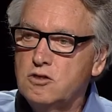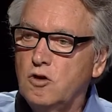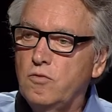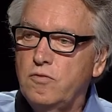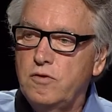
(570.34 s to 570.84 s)

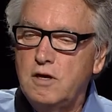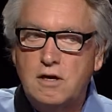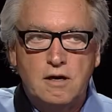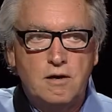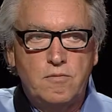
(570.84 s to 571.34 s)

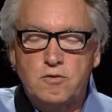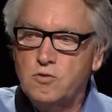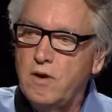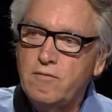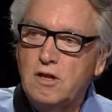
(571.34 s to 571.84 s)
So
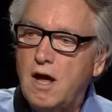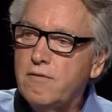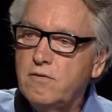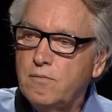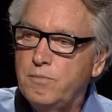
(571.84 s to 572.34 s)
we have a lot
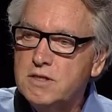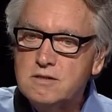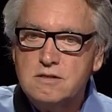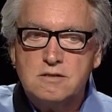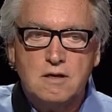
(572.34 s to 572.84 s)
of
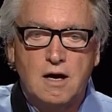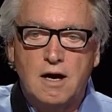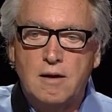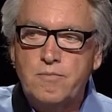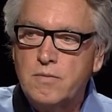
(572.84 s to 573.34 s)
business
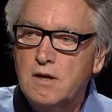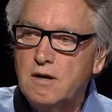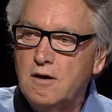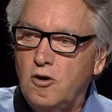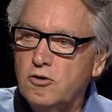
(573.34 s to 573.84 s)

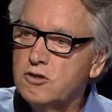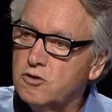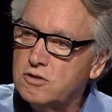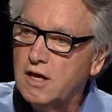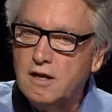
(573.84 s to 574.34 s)
owners who
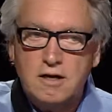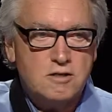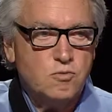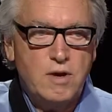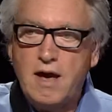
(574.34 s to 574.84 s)
are telling
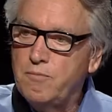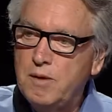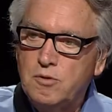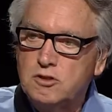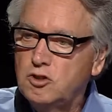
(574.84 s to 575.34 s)
us, we have
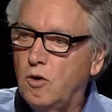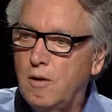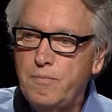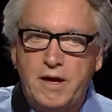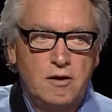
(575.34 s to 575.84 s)
people show
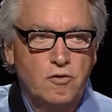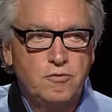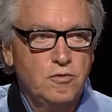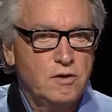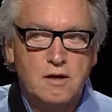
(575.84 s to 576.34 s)
up, they go
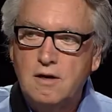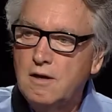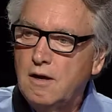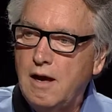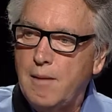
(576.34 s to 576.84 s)
through the
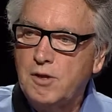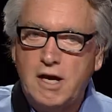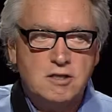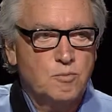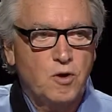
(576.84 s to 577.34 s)

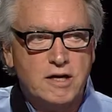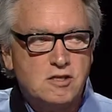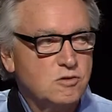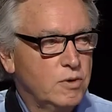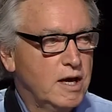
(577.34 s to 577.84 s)
application
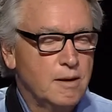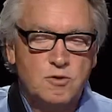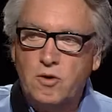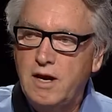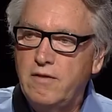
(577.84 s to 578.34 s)
process, we get them
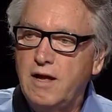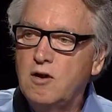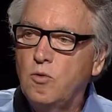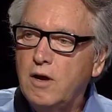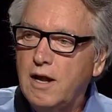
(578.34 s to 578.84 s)
trained, and they
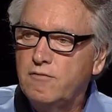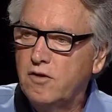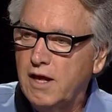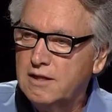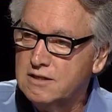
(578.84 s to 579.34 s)
quit after
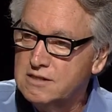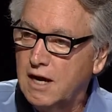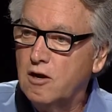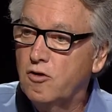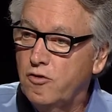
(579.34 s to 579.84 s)
like the
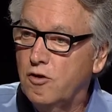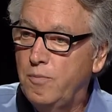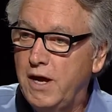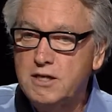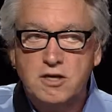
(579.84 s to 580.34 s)
second or third
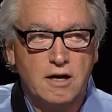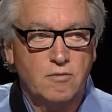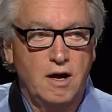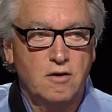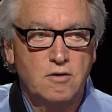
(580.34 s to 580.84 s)
paycheck
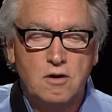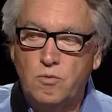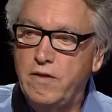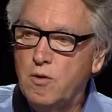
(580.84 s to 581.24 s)
round when they